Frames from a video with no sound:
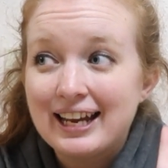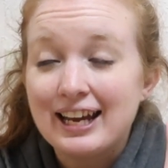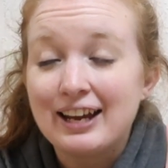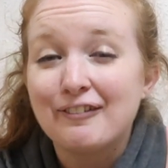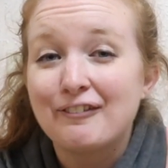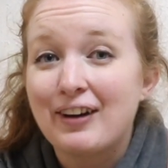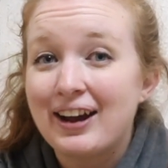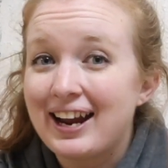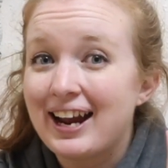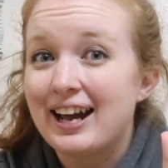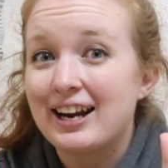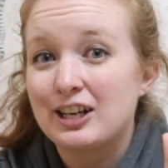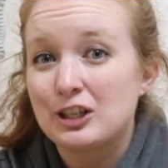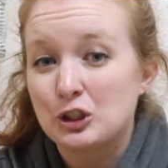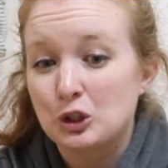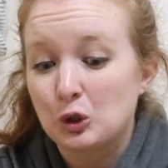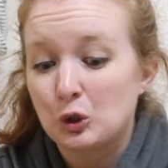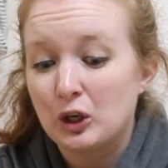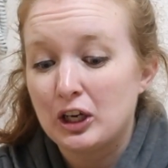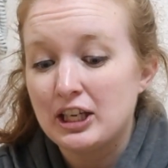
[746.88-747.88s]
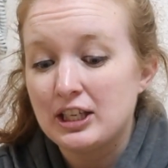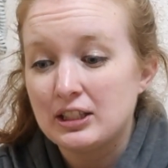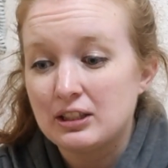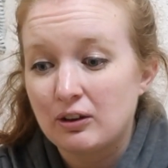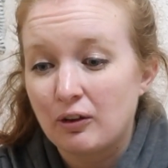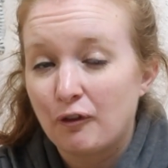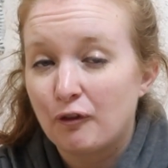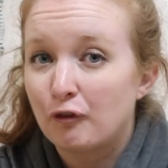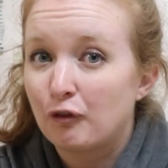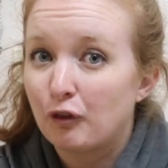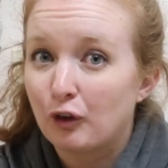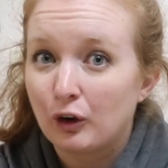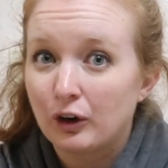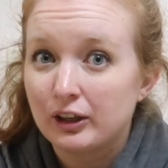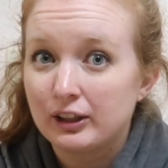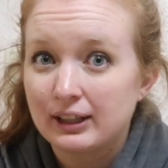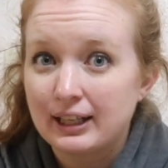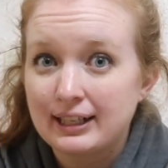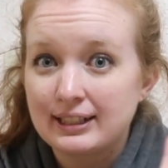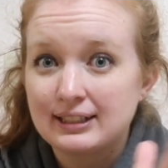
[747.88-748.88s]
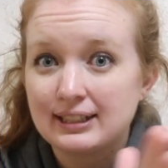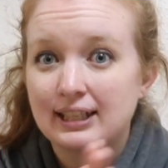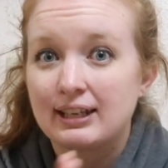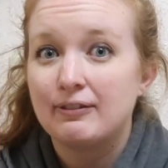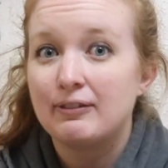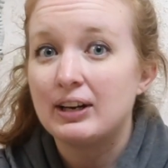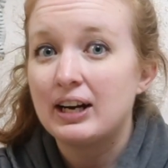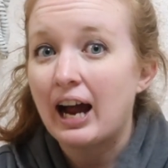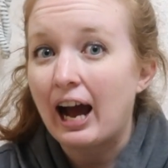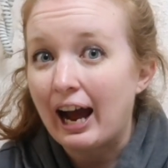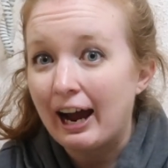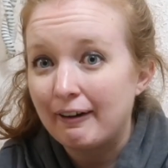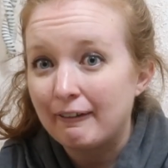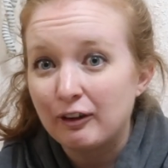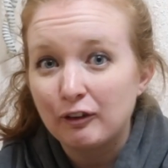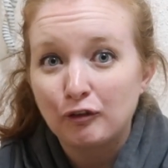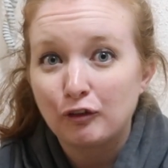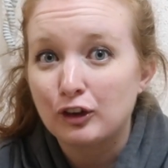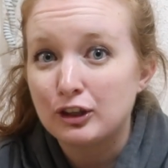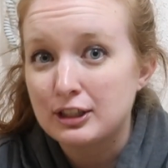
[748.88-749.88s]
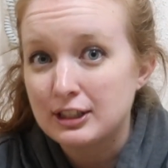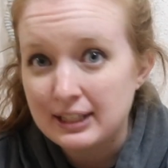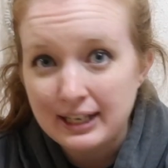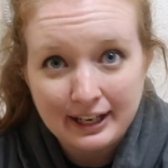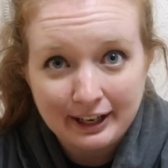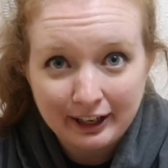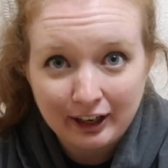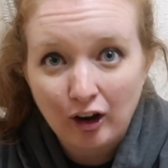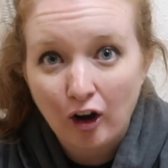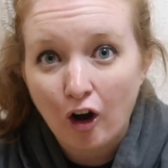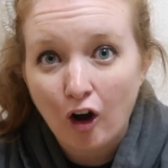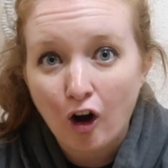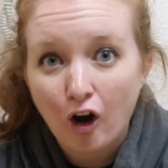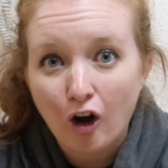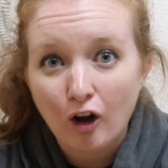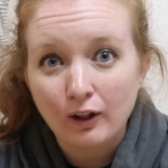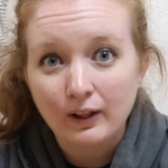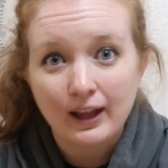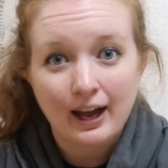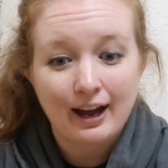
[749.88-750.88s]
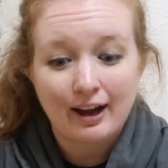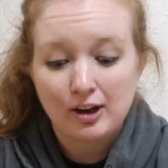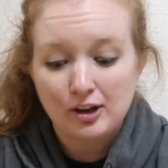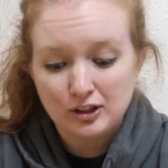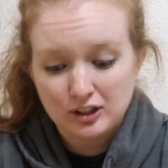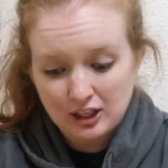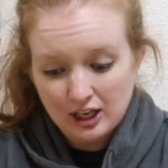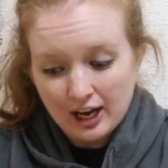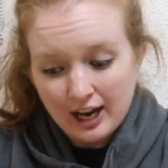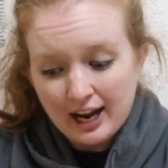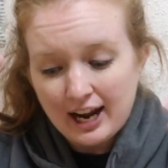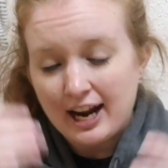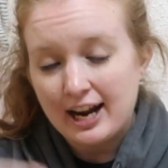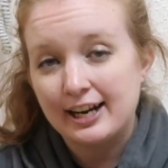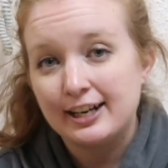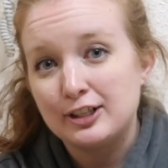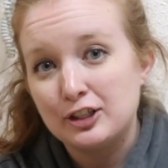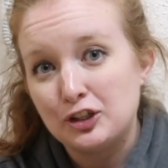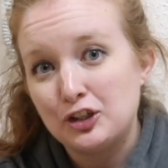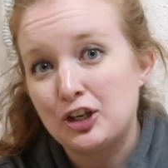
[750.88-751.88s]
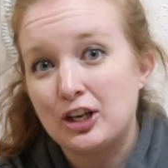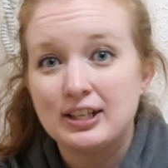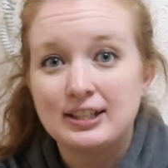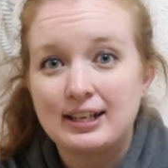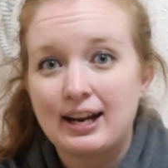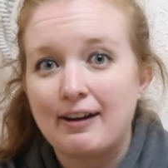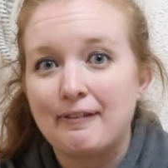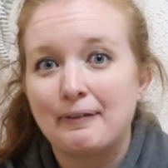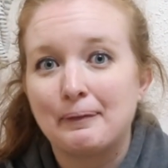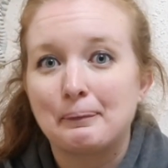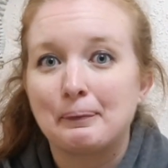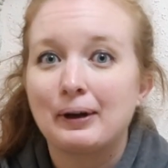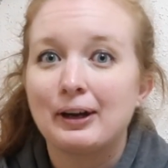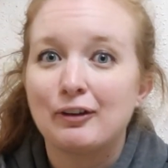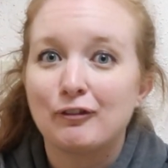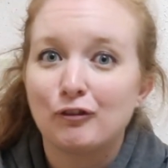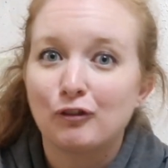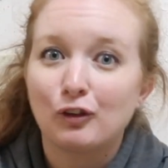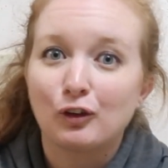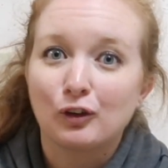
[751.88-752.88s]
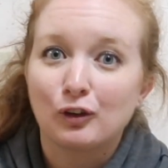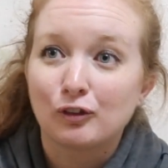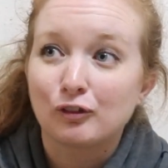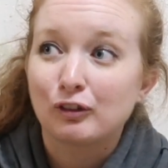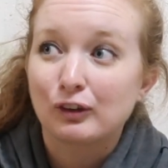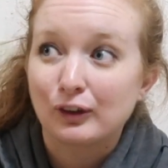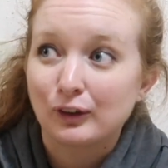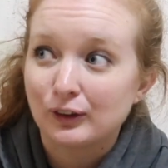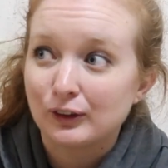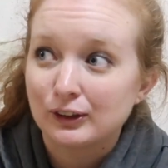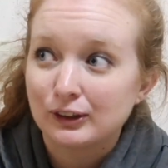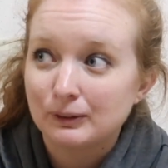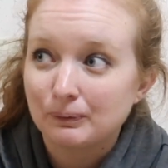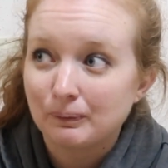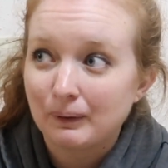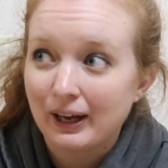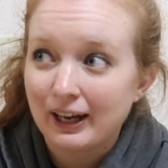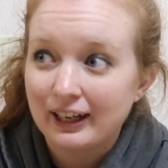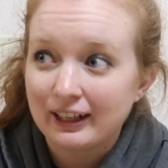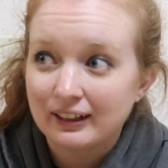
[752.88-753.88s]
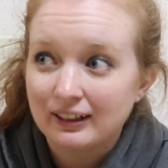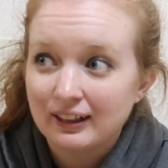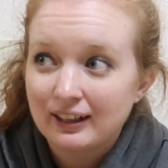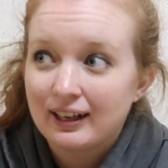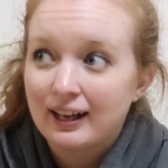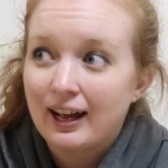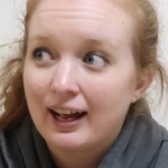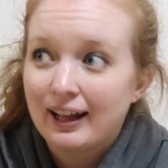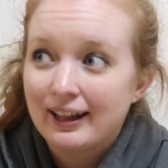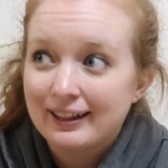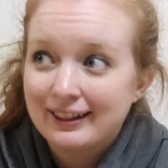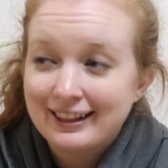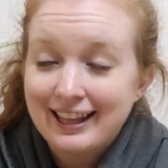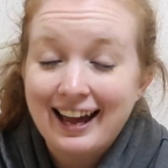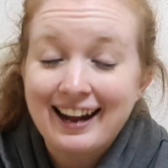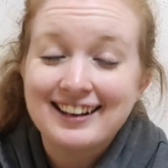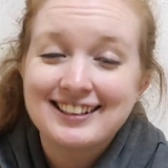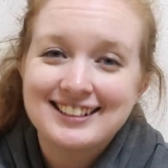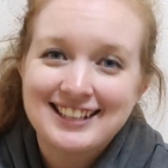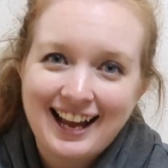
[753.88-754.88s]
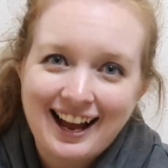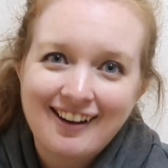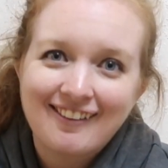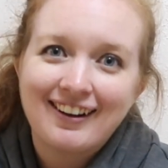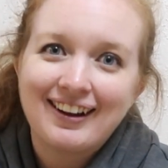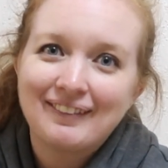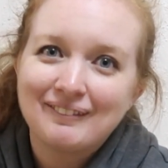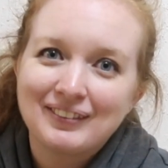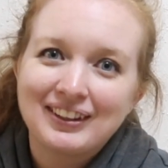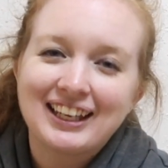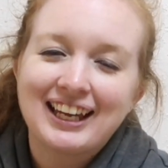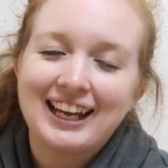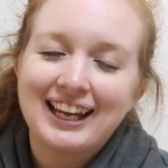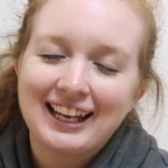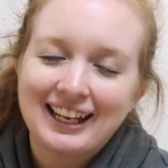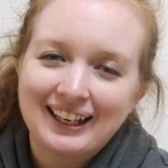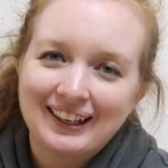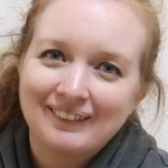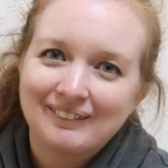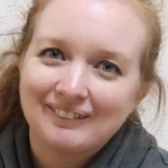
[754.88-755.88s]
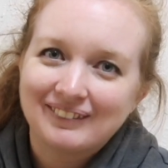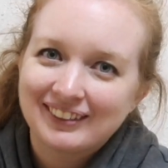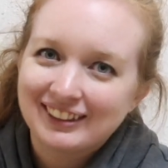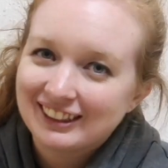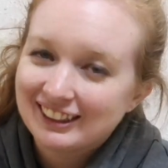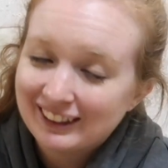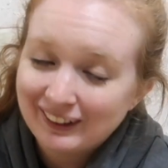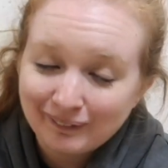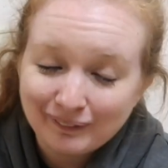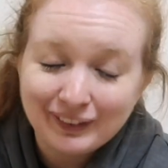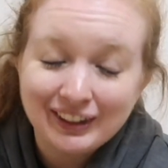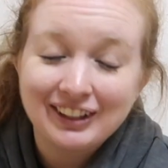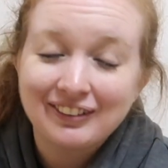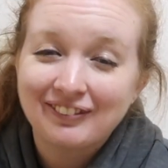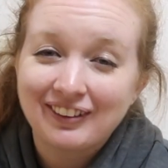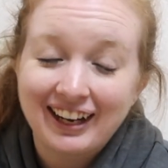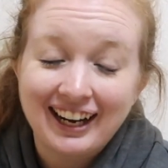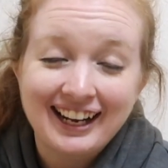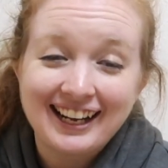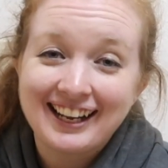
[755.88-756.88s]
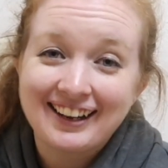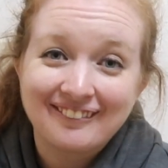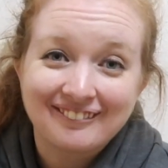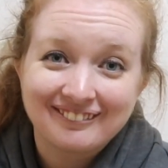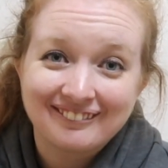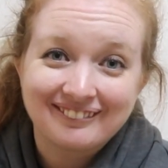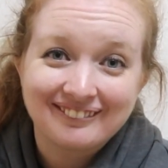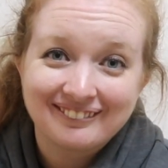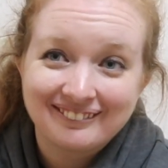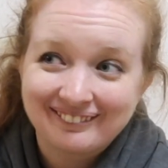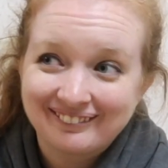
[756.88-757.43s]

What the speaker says: if I had a choice for Thanksgiving, I would forsake all else and just have a plate full of rolls. But that is how I became to be what I am,